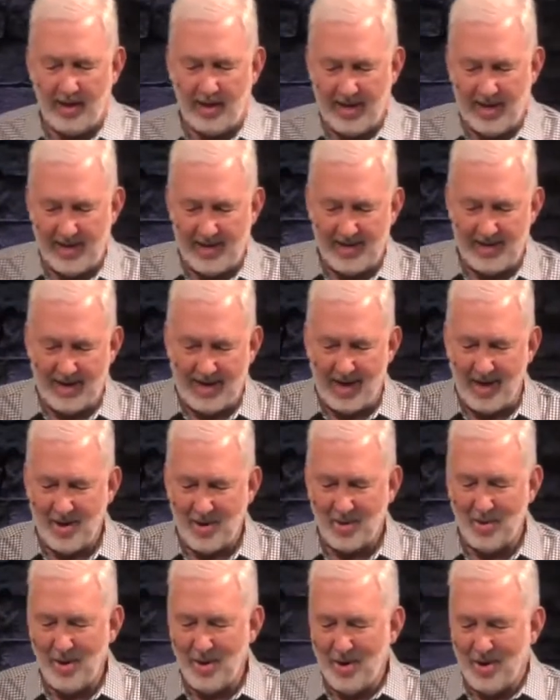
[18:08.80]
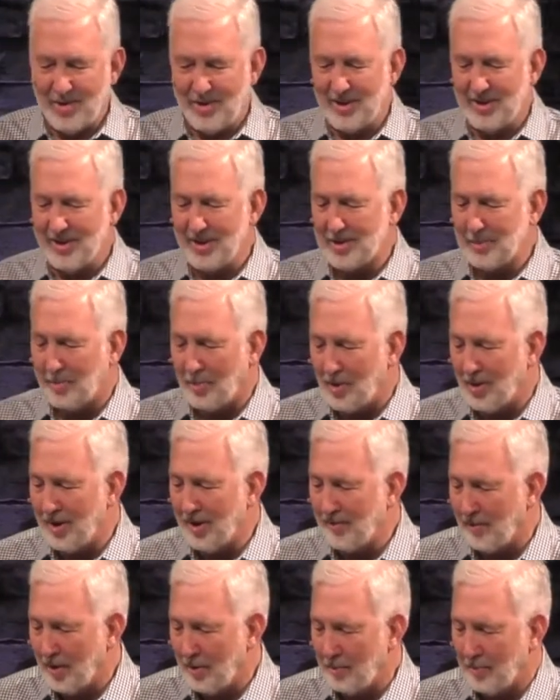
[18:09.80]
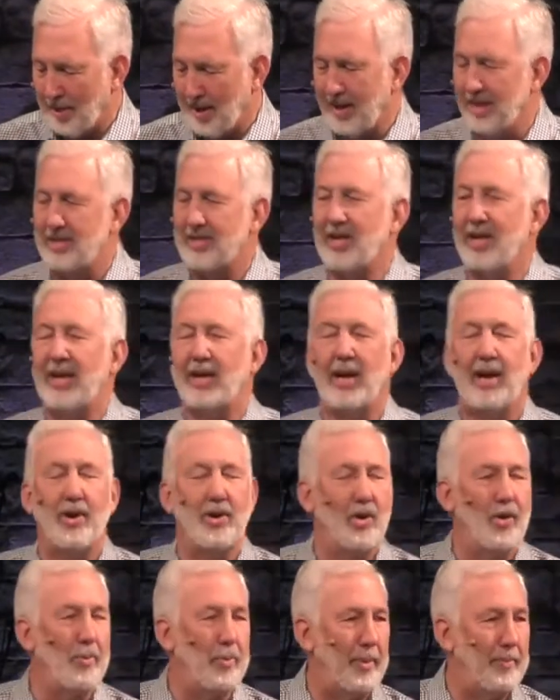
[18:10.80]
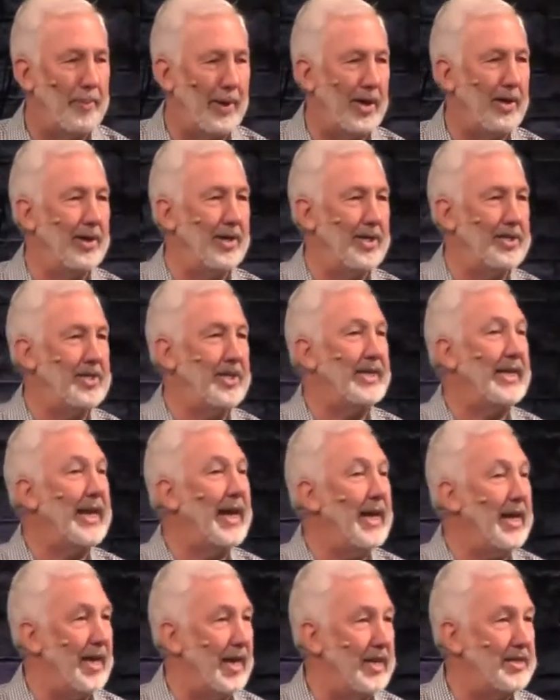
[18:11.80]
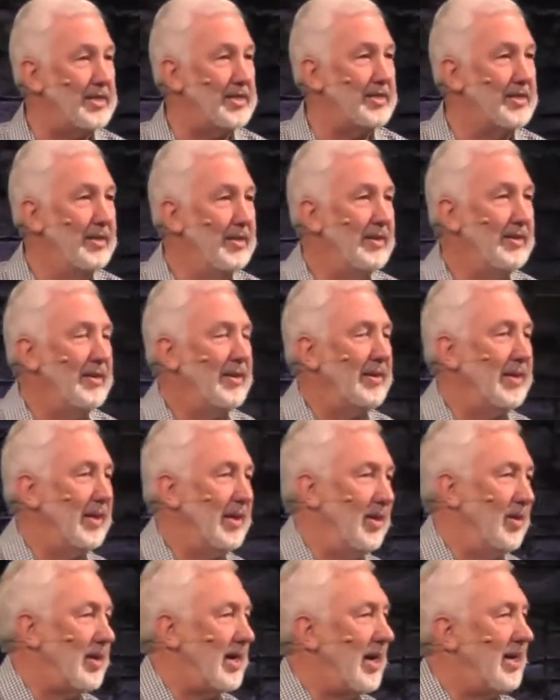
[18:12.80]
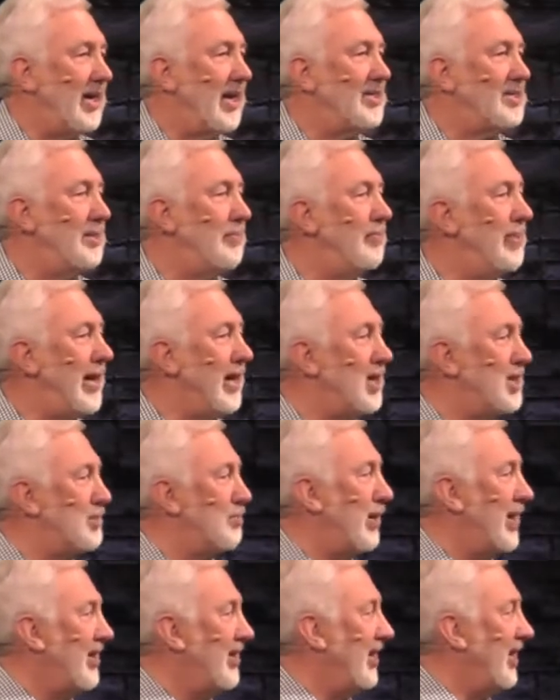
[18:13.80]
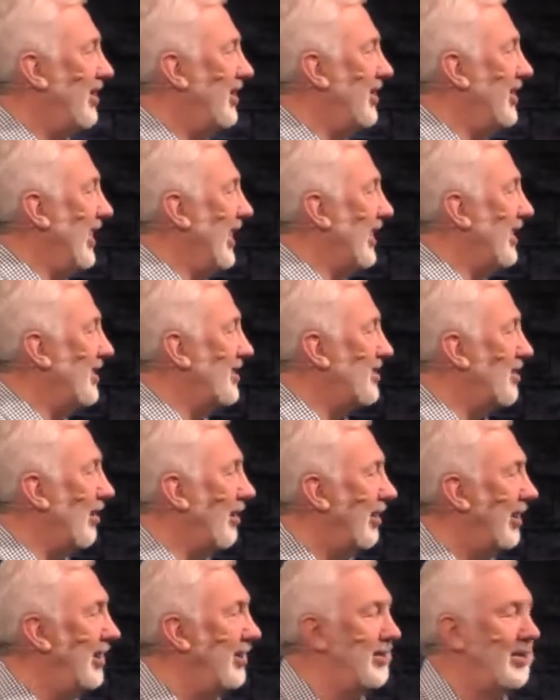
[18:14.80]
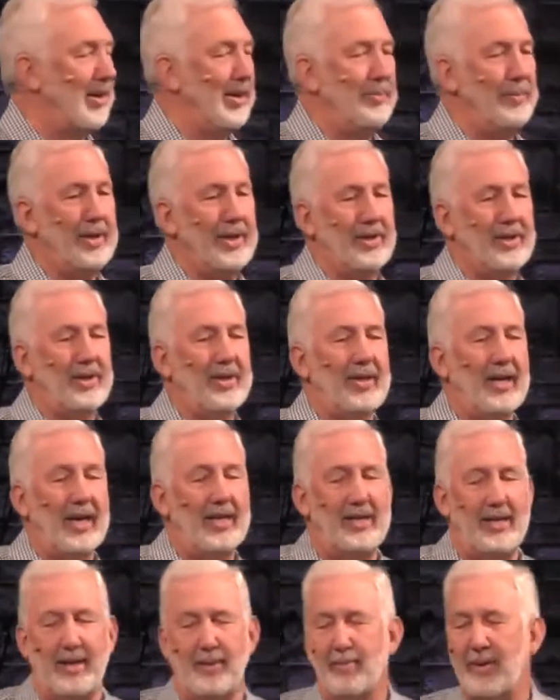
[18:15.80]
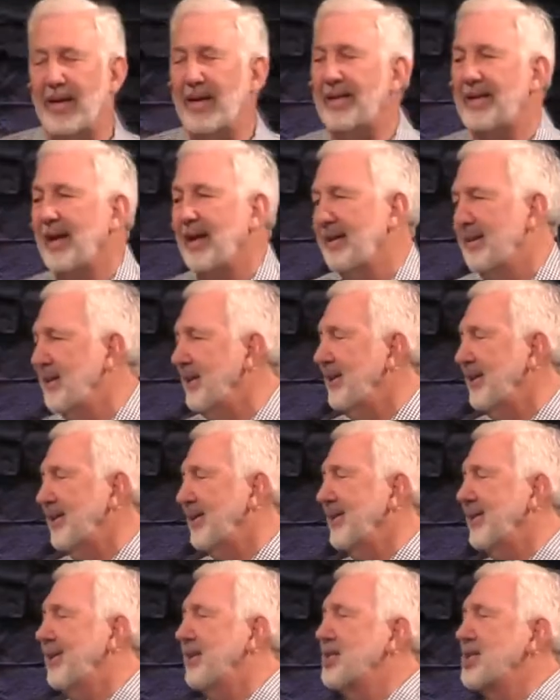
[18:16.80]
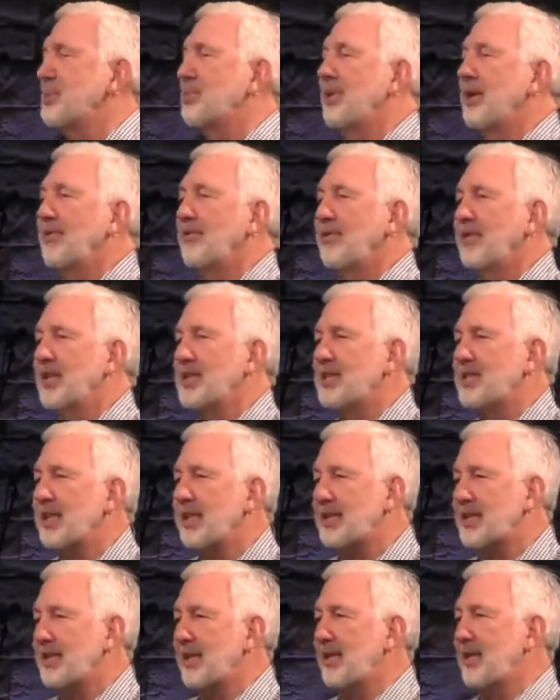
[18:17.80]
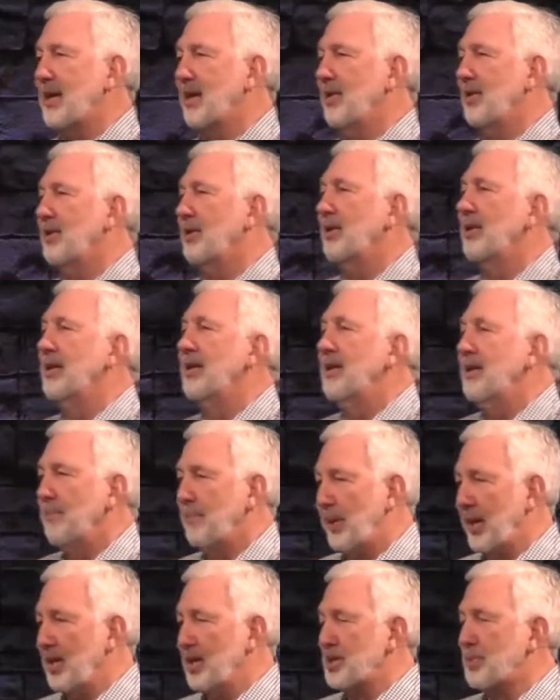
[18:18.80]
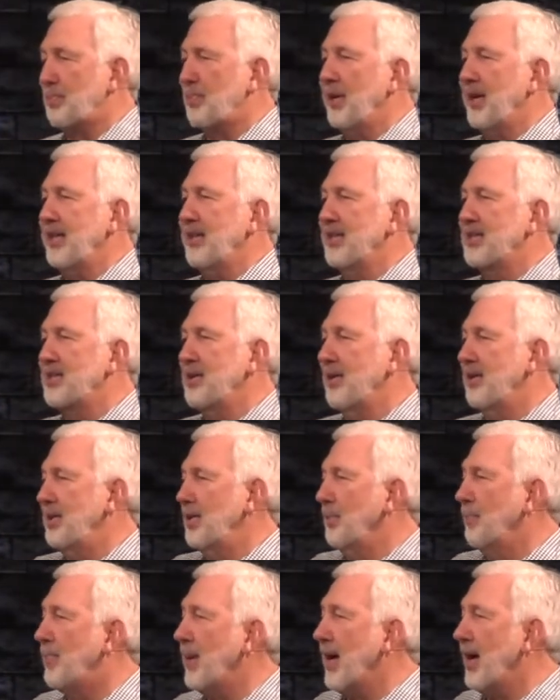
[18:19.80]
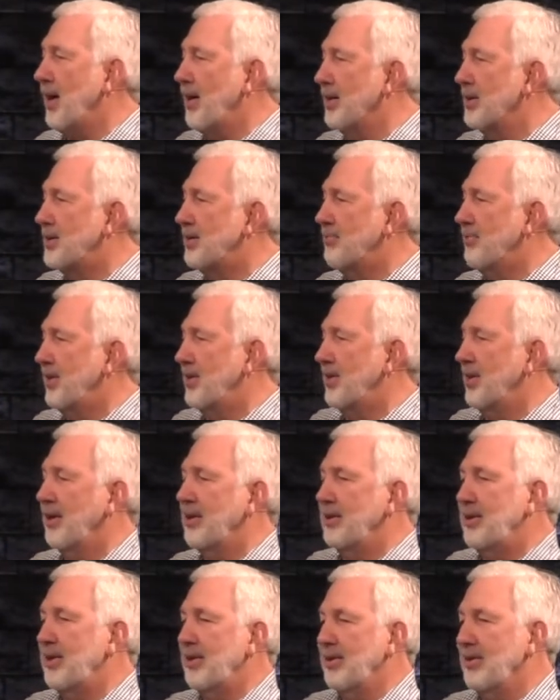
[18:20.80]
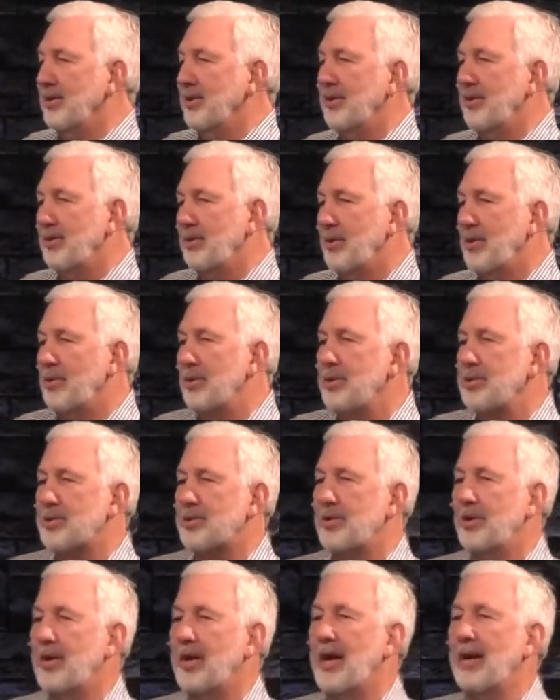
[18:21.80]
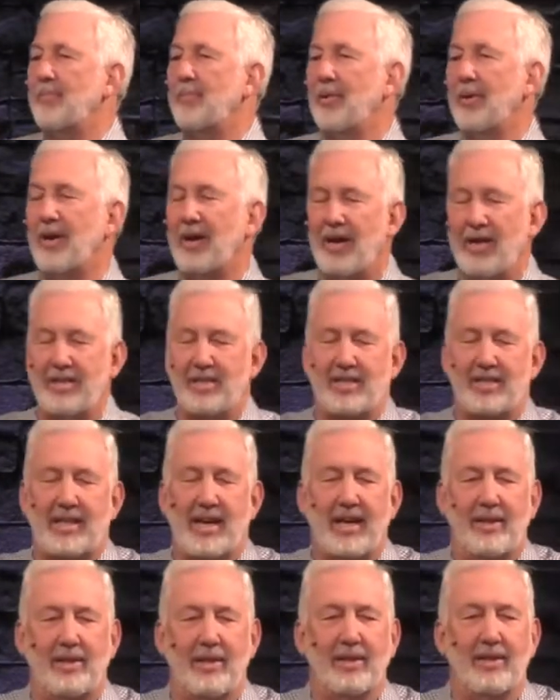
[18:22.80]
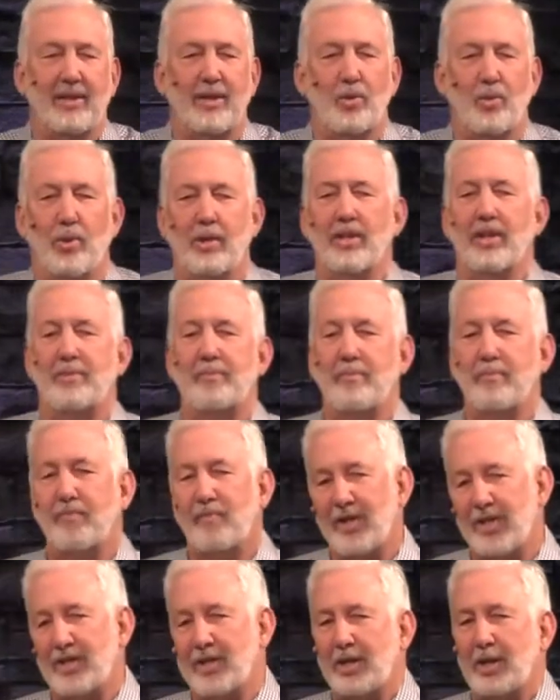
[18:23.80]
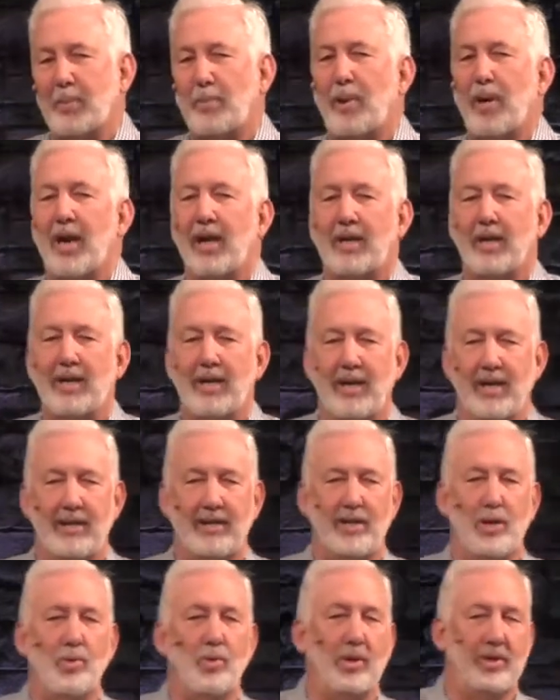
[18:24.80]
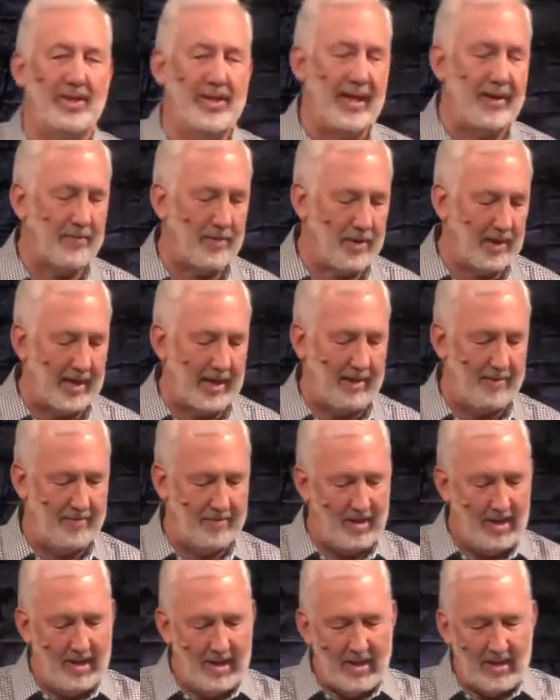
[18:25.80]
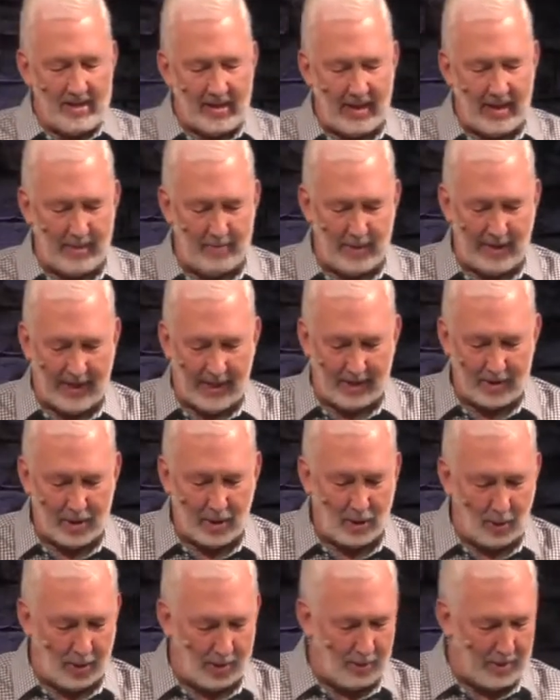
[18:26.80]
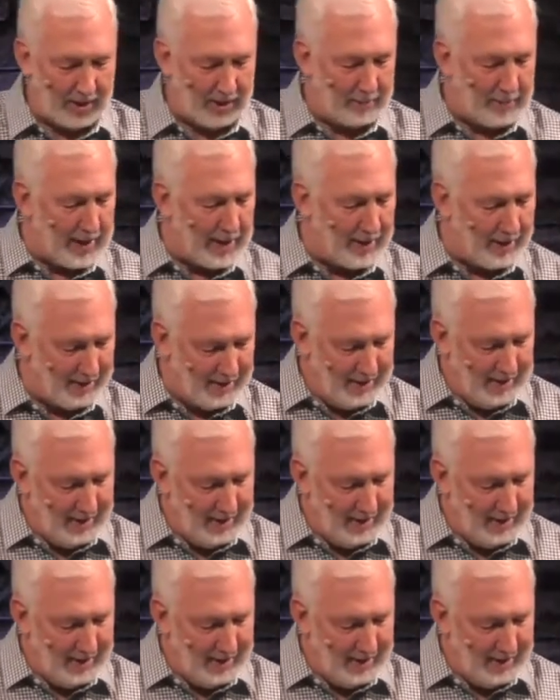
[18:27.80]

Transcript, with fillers: and uh, you know, there's a part of our brain is like, I hope a bear doesn't get us. You know, I got some bear spray the other day because Darlene thought it'd be a good idea, but I got I didn't spring for the sixty dollar bear spray that's on your belt with the you know little holster. I brought, I just got the little one that fits in your pocket, and you will never have time to get to it when the bear